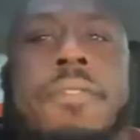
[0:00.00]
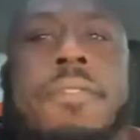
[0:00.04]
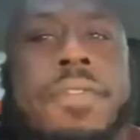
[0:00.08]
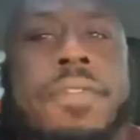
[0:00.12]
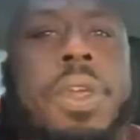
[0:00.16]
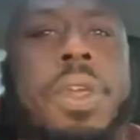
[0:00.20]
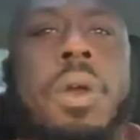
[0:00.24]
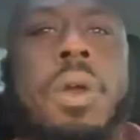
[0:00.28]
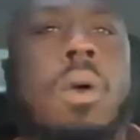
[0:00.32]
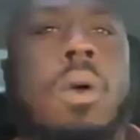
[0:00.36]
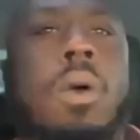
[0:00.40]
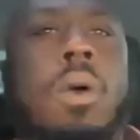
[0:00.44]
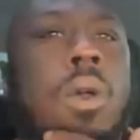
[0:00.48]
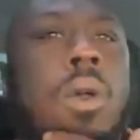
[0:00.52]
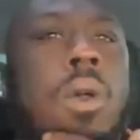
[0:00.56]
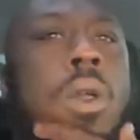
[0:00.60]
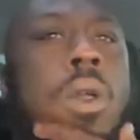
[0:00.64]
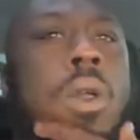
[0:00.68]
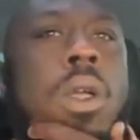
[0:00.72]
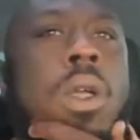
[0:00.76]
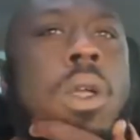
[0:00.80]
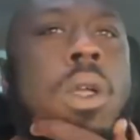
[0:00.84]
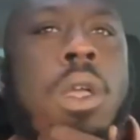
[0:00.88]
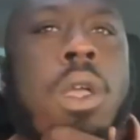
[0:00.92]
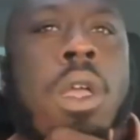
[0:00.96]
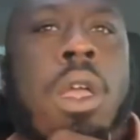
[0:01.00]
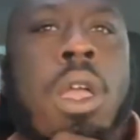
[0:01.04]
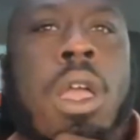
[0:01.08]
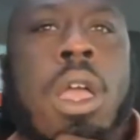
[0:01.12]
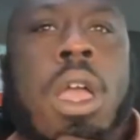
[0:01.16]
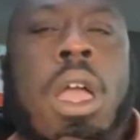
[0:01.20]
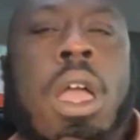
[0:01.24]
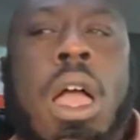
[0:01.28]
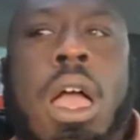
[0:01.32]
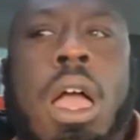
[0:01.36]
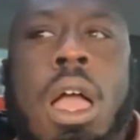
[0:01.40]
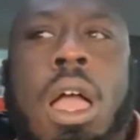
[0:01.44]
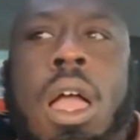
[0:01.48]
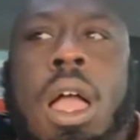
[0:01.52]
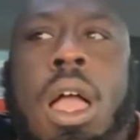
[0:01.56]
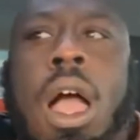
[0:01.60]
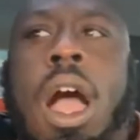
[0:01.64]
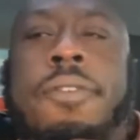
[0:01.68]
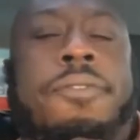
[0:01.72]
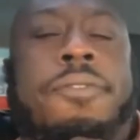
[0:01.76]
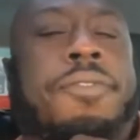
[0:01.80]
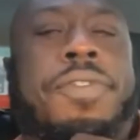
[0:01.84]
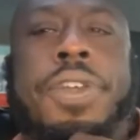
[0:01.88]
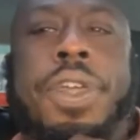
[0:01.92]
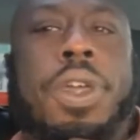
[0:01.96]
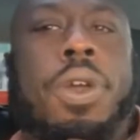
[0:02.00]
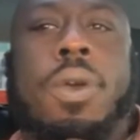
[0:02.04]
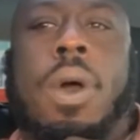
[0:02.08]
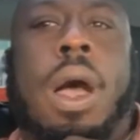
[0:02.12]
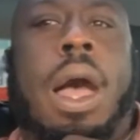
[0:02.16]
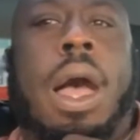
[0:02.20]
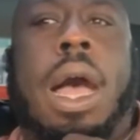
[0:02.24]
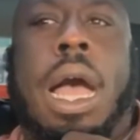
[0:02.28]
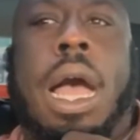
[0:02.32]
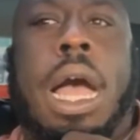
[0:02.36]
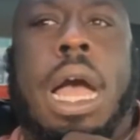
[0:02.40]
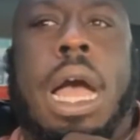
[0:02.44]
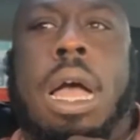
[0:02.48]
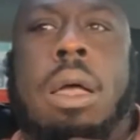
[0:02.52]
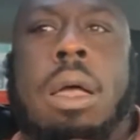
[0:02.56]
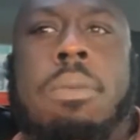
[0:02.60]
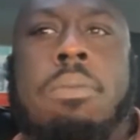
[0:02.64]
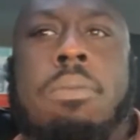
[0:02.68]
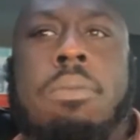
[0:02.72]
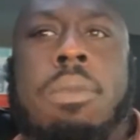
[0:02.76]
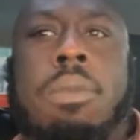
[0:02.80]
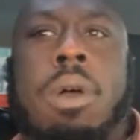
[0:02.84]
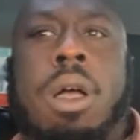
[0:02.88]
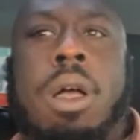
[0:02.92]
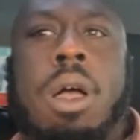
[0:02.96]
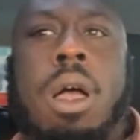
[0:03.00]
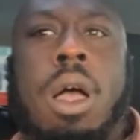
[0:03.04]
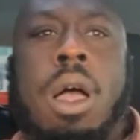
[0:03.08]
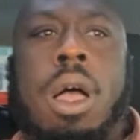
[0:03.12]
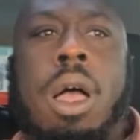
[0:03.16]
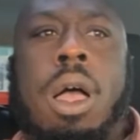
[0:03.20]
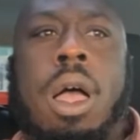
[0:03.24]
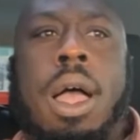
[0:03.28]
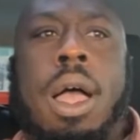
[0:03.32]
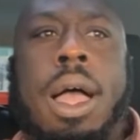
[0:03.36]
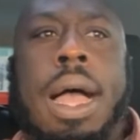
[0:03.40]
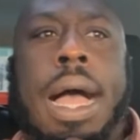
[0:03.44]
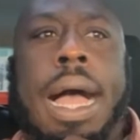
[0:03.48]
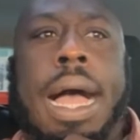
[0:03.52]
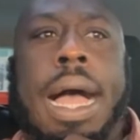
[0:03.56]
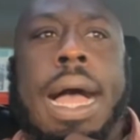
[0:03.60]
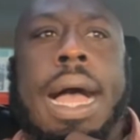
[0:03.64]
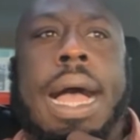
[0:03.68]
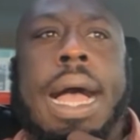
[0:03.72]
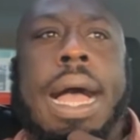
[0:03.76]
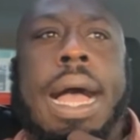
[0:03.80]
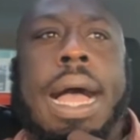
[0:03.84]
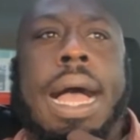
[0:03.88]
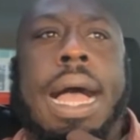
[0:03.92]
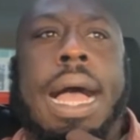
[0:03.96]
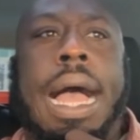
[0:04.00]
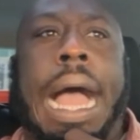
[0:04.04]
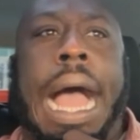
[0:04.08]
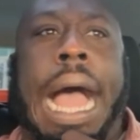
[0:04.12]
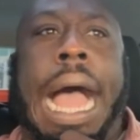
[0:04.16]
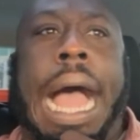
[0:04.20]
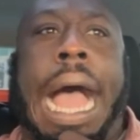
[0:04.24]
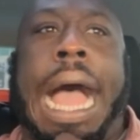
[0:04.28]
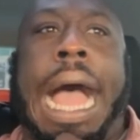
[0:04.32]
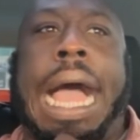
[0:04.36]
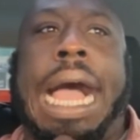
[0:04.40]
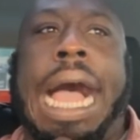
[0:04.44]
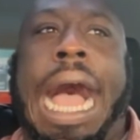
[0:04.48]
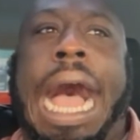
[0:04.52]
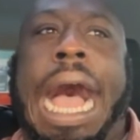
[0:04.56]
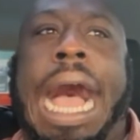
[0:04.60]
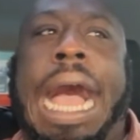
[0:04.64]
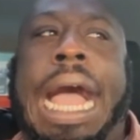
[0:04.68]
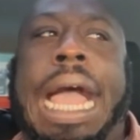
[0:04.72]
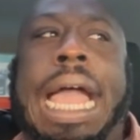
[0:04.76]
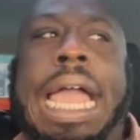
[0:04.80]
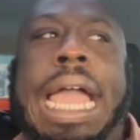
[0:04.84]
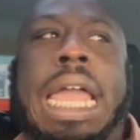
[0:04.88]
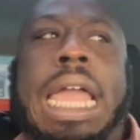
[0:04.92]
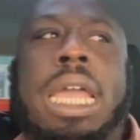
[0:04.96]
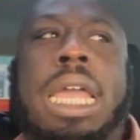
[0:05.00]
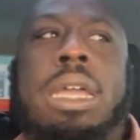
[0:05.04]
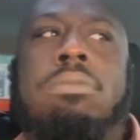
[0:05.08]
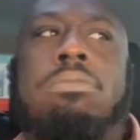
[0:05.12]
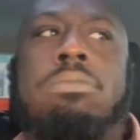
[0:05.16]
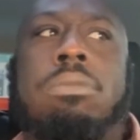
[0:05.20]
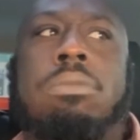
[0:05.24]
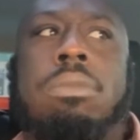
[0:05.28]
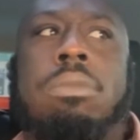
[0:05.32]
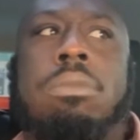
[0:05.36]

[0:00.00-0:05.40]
feel. You. I feel. Um. Uh. I. I.